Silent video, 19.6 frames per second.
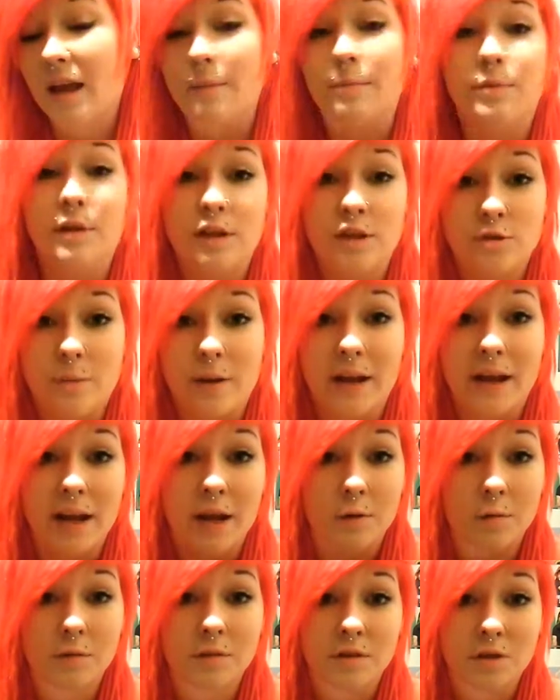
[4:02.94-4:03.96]
I bleach my
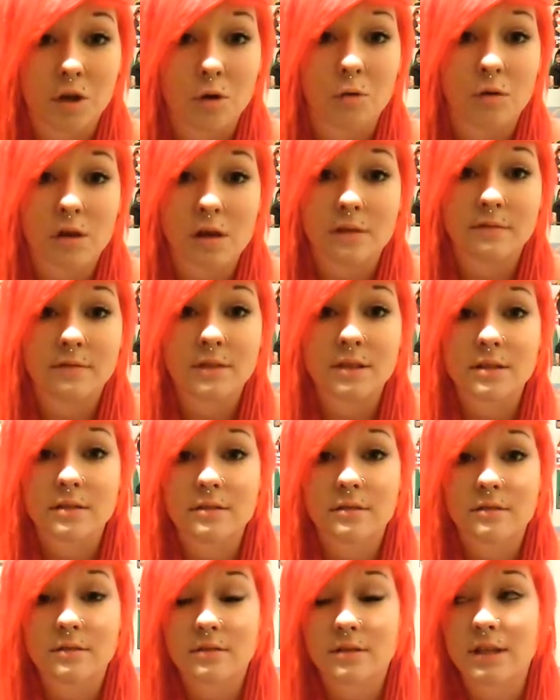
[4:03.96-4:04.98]
hair with no
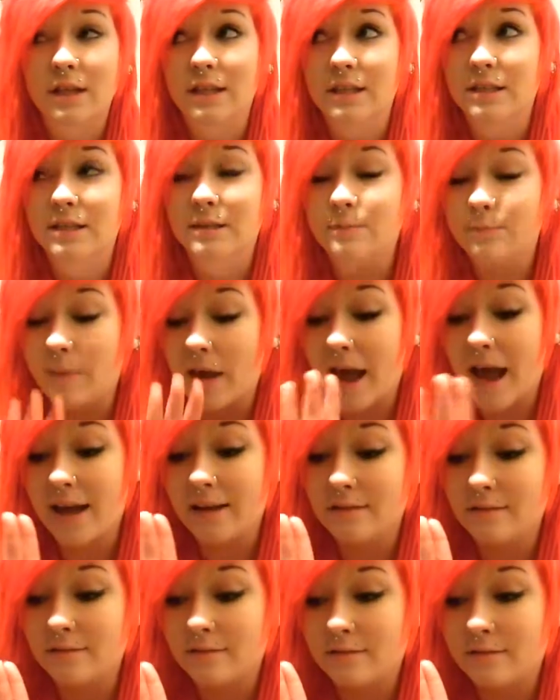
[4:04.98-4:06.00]
gloves. It's
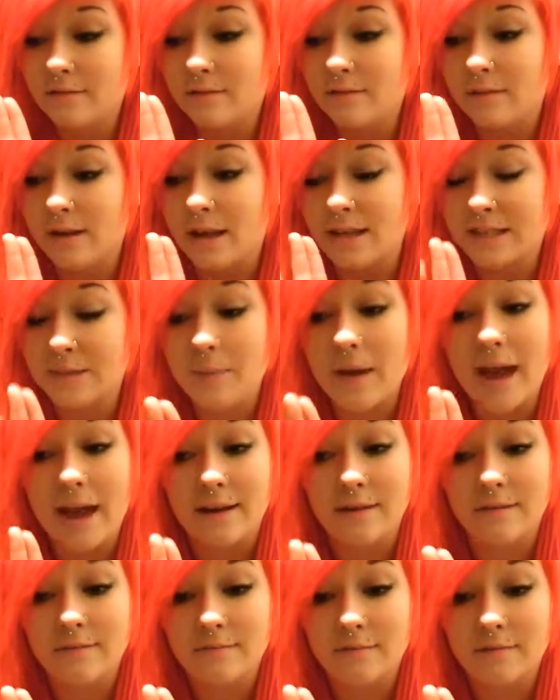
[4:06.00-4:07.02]
bad. It's
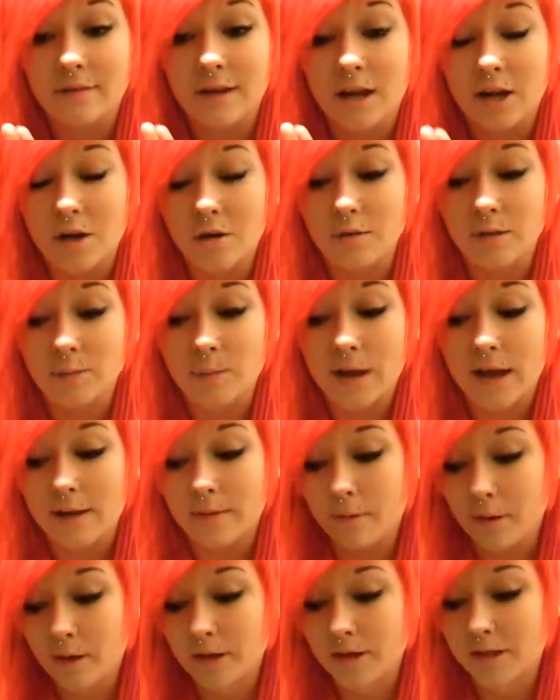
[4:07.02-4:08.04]
bad. I know it's
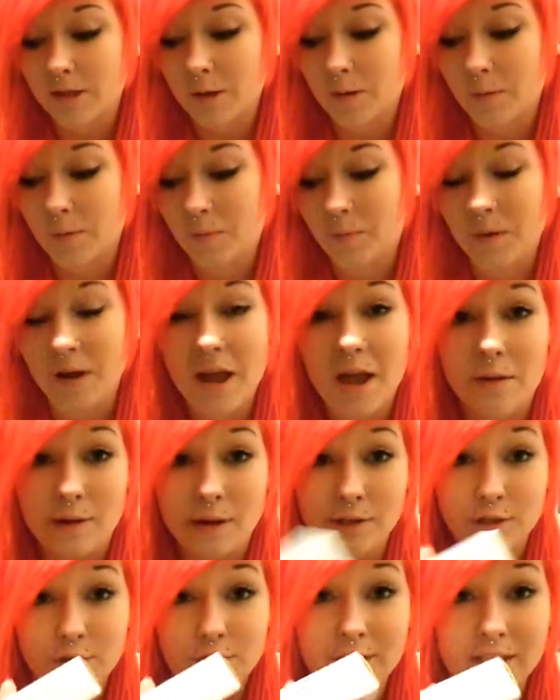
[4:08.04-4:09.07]
bad. So,
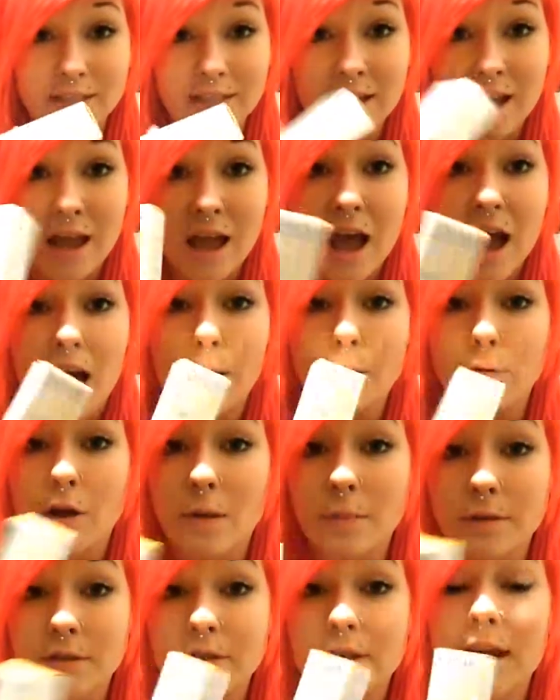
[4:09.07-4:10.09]
when I do this, I
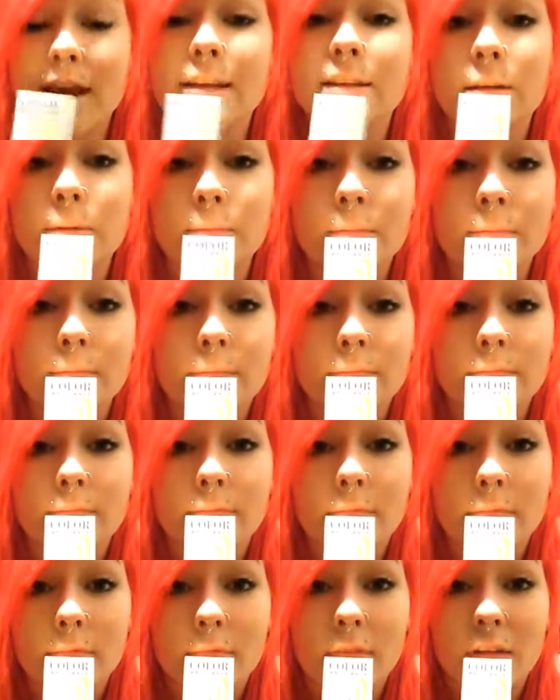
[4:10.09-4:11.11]
promise you guys,
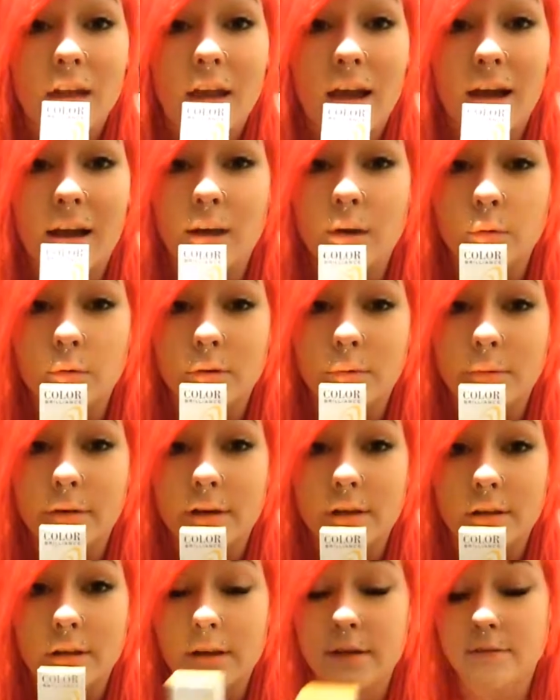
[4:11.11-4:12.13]
I will
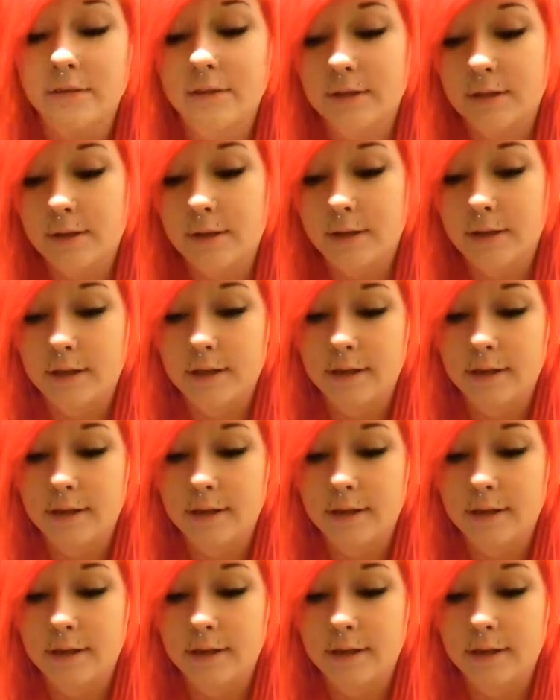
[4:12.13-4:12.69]
wear gloves.